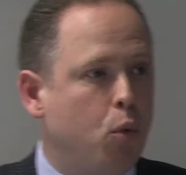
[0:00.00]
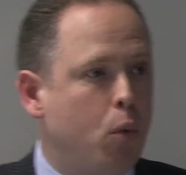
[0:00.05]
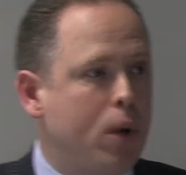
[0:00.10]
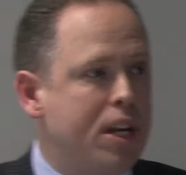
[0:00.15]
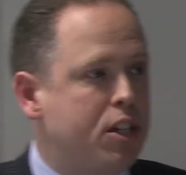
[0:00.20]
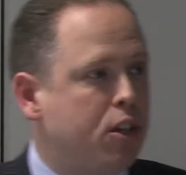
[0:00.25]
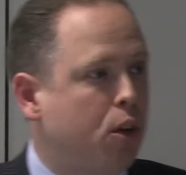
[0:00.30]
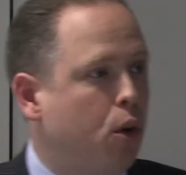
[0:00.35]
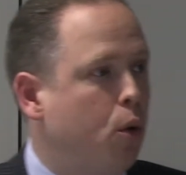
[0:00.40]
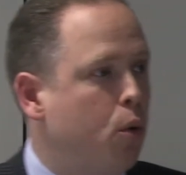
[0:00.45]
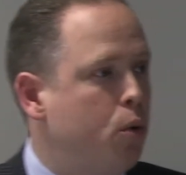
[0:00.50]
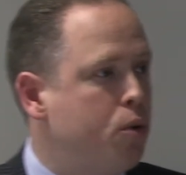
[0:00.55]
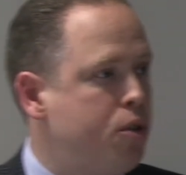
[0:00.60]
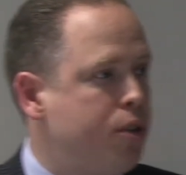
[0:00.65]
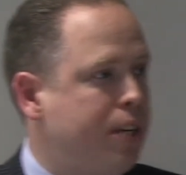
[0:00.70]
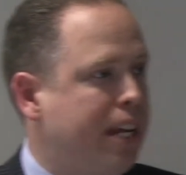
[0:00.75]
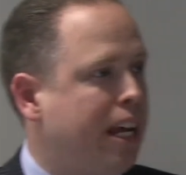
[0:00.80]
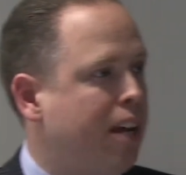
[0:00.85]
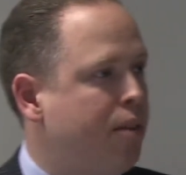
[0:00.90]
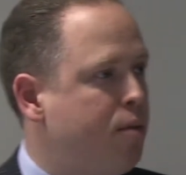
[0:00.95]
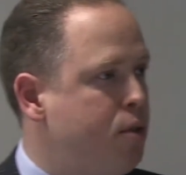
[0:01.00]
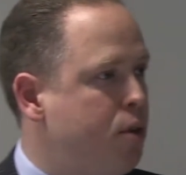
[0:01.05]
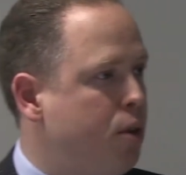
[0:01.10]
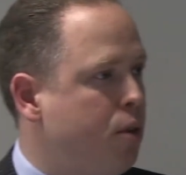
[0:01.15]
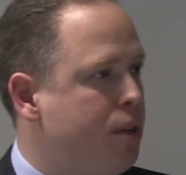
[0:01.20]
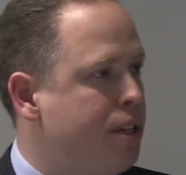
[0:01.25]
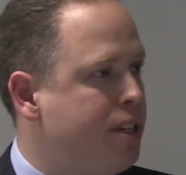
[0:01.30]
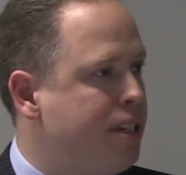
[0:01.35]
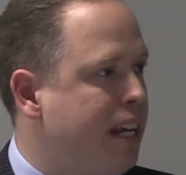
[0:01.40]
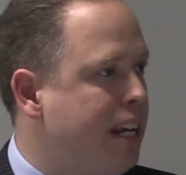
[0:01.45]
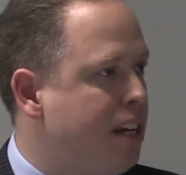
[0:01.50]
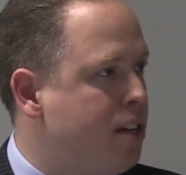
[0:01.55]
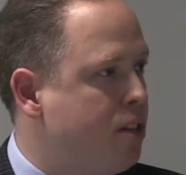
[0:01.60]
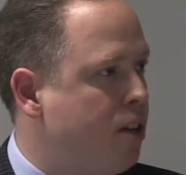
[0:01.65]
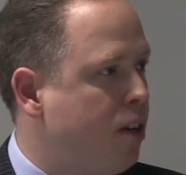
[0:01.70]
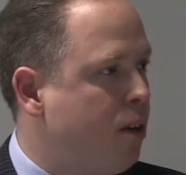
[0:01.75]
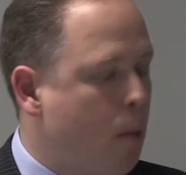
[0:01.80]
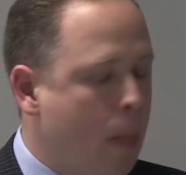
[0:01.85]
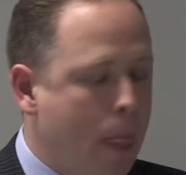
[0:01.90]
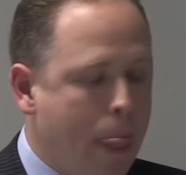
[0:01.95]
for which court should have
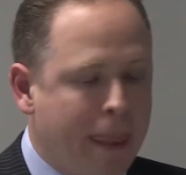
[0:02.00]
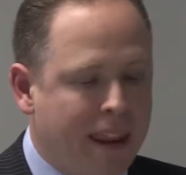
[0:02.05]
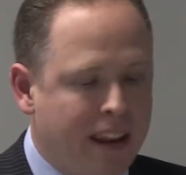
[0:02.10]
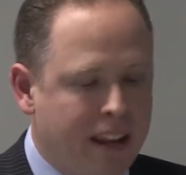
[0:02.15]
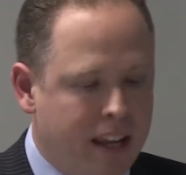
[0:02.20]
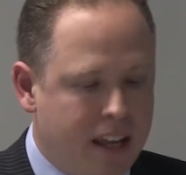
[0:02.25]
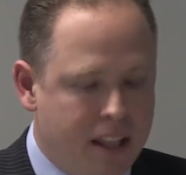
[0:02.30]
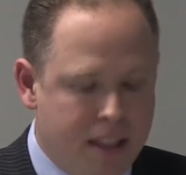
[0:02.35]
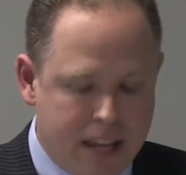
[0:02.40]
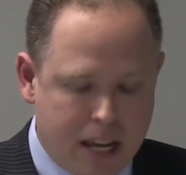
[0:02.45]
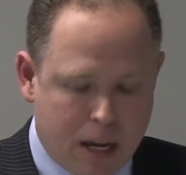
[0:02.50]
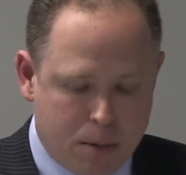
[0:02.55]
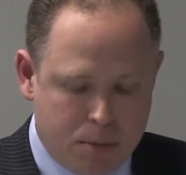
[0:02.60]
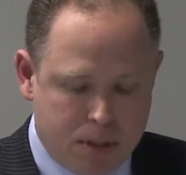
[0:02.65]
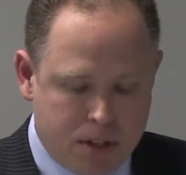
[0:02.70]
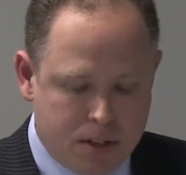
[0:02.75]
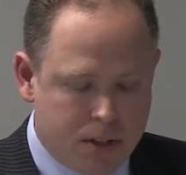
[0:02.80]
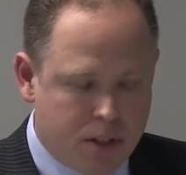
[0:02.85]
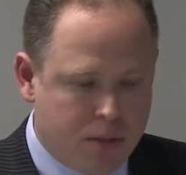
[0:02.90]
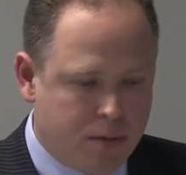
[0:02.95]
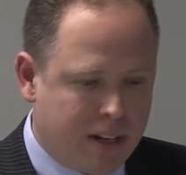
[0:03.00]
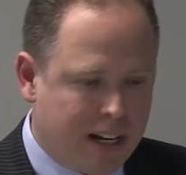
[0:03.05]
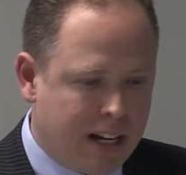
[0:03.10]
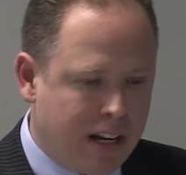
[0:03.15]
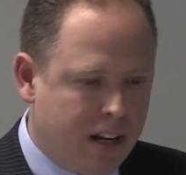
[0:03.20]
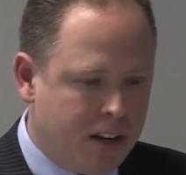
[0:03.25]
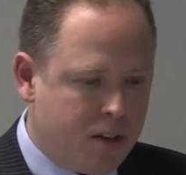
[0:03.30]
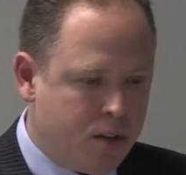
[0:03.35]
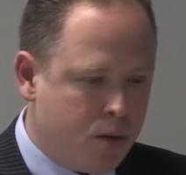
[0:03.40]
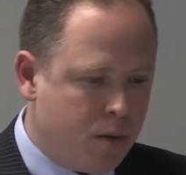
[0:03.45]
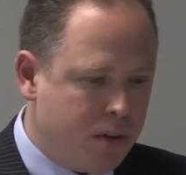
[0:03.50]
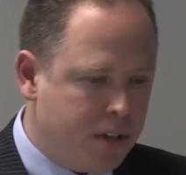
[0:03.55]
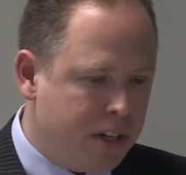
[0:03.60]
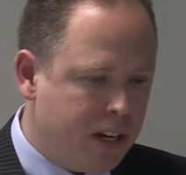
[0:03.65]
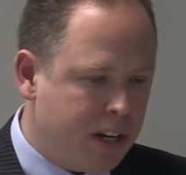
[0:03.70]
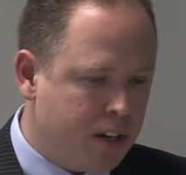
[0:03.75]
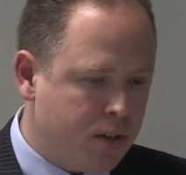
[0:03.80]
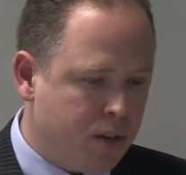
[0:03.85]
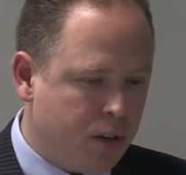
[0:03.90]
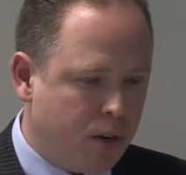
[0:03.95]
jurisdiction in the absence of a clear
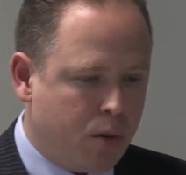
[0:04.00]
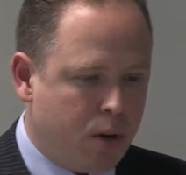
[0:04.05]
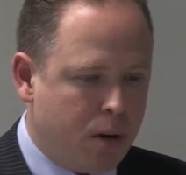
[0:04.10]
jurisdiction